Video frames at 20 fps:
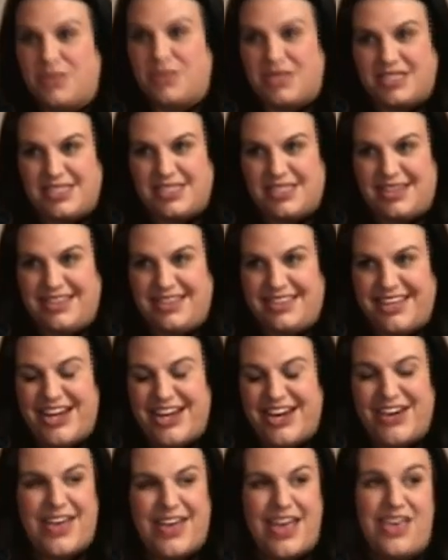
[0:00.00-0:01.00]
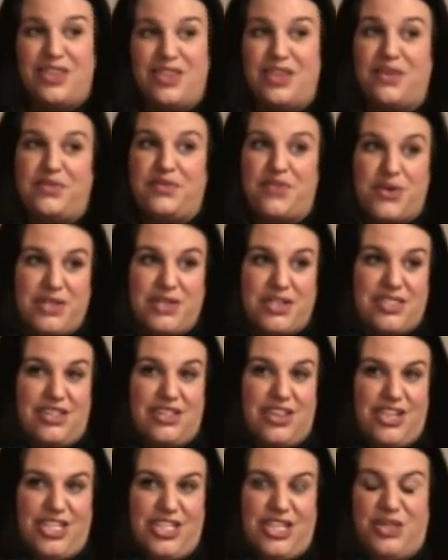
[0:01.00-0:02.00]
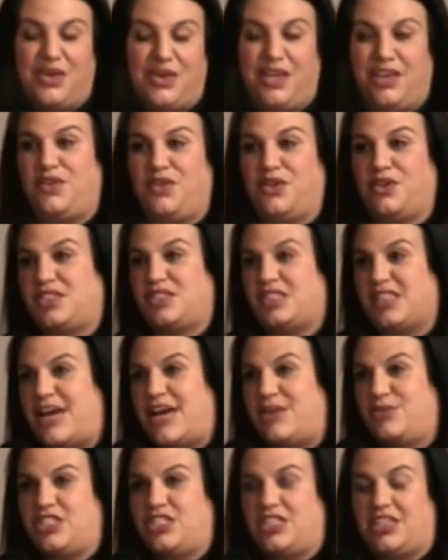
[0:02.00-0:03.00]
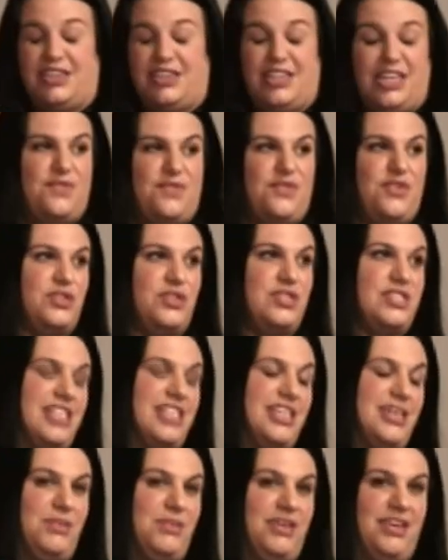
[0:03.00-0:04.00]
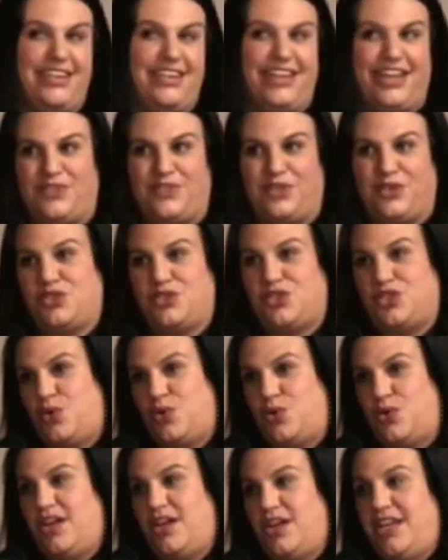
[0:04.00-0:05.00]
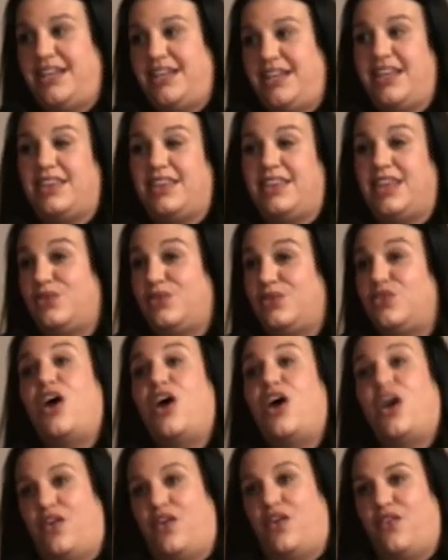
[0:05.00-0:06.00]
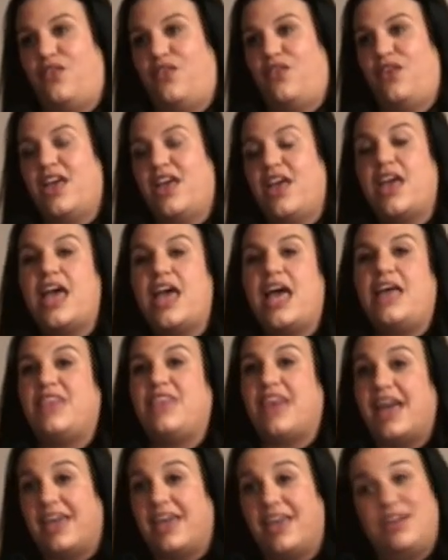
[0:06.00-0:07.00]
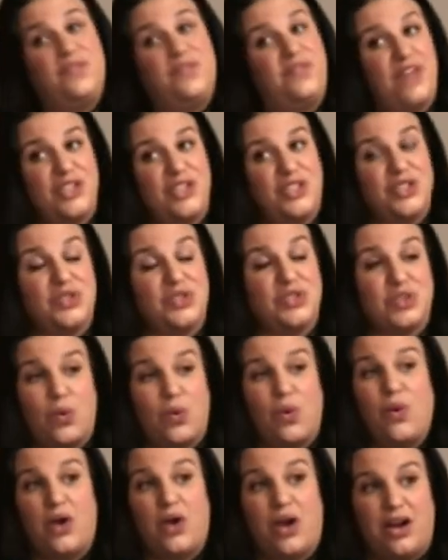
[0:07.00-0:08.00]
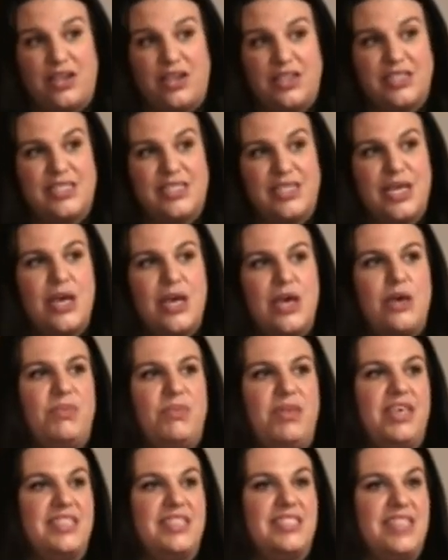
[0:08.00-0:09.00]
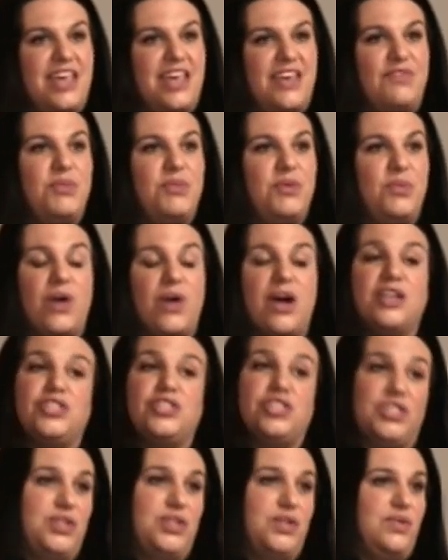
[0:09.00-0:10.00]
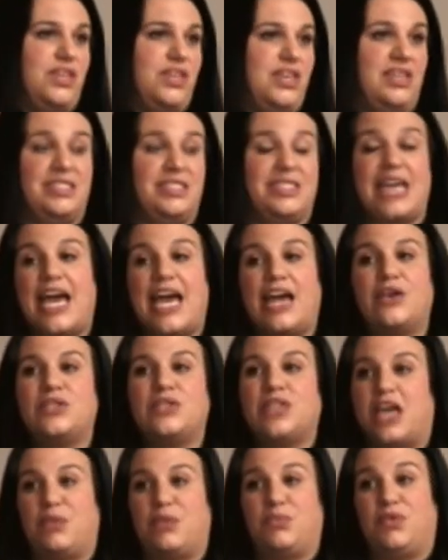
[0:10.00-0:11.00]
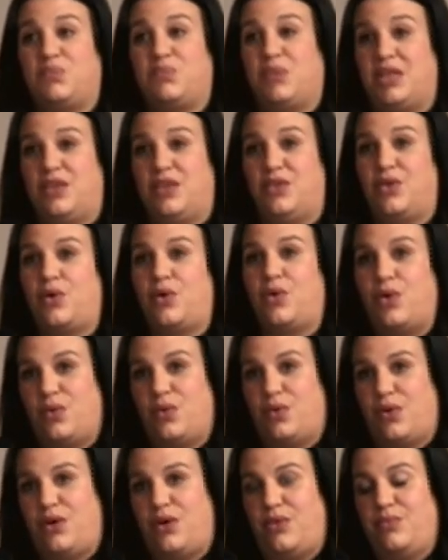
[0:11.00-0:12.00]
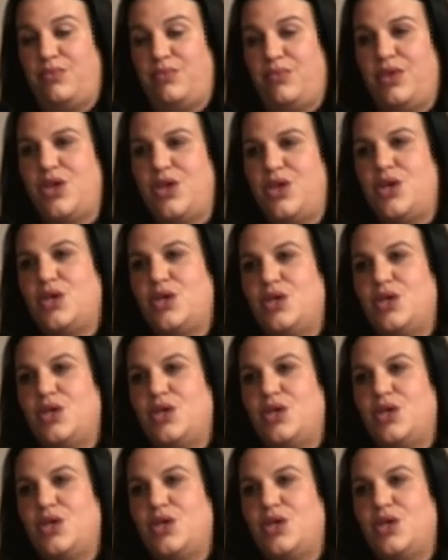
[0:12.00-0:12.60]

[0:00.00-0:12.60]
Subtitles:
You'll be sitting there and they'll focus on you. If you're slouching, if you're sleeping, if you're snoring, they'll know. And that can affect your scores because they've been watching you the entire time you've been in the courtroom.